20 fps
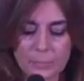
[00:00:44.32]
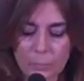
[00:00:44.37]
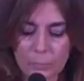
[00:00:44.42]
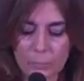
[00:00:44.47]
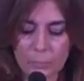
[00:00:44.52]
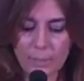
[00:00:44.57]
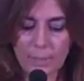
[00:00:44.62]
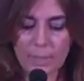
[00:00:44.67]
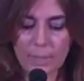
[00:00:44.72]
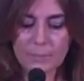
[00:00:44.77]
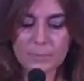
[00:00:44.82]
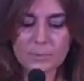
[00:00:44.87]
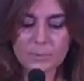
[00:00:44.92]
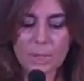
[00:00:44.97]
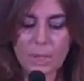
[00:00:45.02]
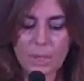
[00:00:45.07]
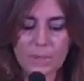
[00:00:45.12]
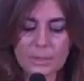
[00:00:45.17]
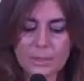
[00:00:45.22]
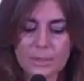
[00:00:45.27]
What I'm
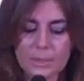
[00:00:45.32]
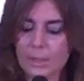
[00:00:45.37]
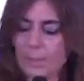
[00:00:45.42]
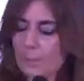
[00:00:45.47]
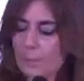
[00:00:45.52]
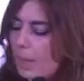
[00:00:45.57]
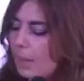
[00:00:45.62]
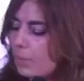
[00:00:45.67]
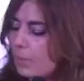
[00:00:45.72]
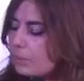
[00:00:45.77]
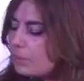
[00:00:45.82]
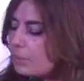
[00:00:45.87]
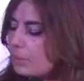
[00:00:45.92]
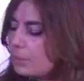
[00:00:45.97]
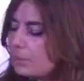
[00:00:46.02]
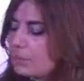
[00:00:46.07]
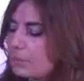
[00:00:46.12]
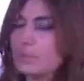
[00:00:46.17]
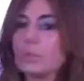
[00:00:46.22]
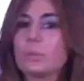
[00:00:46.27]
talking about
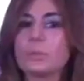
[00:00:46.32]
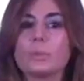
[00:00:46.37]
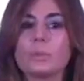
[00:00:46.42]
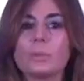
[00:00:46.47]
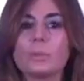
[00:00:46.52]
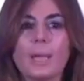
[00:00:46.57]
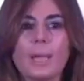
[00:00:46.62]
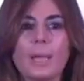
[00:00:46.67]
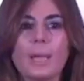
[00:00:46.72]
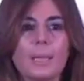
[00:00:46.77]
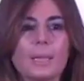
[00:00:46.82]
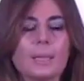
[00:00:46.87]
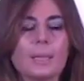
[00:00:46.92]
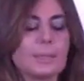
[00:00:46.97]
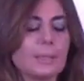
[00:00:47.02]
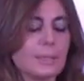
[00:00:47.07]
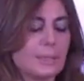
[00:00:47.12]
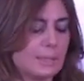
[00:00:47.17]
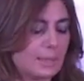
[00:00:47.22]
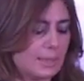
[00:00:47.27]
today
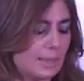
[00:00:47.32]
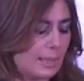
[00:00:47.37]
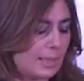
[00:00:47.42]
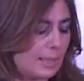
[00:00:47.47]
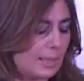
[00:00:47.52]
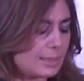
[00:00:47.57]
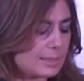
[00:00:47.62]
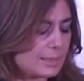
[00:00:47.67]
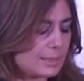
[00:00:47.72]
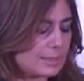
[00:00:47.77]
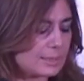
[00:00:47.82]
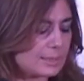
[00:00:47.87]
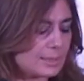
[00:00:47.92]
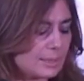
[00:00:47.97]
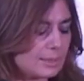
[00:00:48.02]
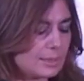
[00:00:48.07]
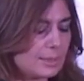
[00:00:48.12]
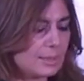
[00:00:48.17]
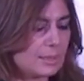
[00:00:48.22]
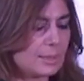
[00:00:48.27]

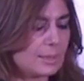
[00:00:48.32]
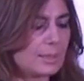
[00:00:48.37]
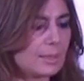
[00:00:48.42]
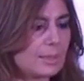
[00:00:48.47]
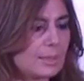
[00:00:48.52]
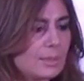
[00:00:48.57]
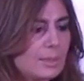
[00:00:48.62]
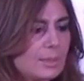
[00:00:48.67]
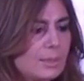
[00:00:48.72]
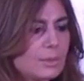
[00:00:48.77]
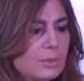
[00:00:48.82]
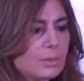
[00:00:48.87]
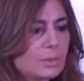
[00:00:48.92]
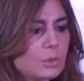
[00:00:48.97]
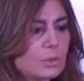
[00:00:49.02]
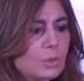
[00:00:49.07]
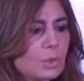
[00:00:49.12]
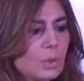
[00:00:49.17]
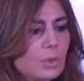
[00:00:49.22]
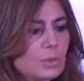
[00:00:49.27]
is,
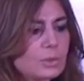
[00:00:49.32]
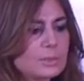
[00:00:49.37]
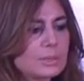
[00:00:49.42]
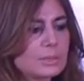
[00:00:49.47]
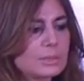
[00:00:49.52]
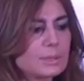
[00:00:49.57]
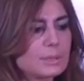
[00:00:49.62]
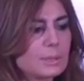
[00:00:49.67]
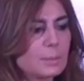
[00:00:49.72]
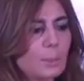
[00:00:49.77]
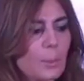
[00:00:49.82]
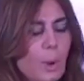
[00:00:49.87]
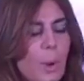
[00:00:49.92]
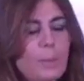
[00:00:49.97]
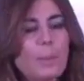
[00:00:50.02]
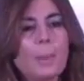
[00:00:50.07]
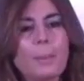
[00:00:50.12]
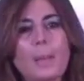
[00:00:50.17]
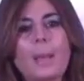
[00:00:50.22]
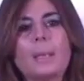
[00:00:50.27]
the
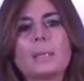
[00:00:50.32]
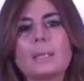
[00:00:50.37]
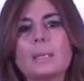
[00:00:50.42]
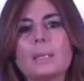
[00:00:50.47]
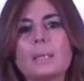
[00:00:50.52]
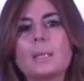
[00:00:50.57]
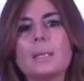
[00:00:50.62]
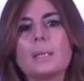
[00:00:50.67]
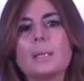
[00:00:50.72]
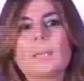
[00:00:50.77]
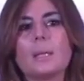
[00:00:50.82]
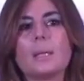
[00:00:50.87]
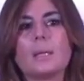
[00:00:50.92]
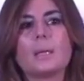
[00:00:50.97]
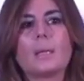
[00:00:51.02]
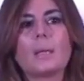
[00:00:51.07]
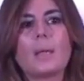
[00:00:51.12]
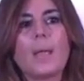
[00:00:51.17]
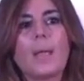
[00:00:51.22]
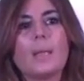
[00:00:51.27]
problematic
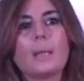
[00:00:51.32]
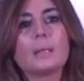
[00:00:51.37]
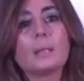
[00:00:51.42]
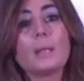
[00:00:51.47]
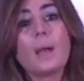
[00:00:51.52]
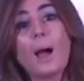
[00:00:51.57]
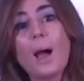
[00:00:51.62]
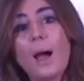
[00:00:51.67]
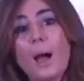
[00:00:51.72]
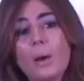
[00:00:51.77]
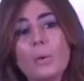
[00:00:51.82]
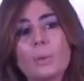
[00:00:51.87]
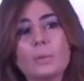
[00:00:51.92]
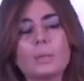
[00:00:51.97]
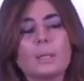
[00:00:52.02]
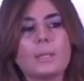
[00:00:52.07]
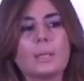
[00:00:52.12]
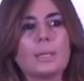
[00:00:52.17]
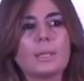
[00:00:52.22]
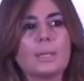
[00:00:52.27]
and how
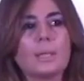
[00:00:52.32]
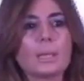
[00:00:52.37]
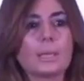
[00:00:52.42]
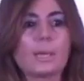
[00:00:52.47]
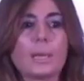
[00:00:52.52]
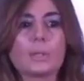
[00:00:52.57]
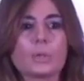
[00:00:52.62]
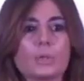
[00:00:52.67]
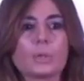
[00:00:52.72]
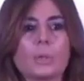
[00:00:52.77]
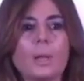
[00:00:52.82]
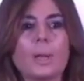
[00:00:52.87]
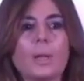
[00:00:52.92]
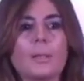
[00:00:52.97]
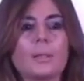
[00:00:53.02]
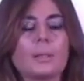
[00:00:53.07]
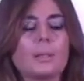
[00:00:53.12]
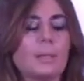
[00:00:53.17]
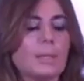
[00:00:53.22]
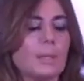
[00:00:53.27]
the
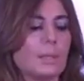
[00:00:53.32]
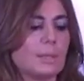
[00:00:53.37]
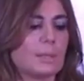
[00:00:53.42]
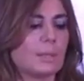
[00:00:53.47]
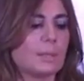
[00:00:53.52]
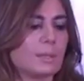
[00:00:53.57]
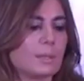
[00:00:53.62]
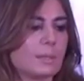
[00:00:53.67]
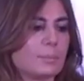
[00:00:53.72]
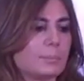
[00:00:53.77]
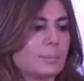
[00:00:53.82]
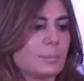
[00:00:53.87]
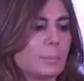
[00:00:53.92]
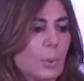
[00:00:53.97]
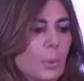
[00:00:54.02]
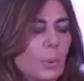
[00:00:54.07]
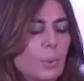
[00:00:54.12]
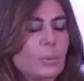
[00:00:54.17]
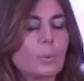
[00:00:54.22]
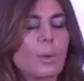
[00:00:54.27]
international
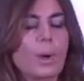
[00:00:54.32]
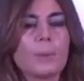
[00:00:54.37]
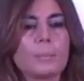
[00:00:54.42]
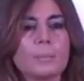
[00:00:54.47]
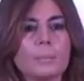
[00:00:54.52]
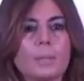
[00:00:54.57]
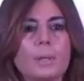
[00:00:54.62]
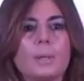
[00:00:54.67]
program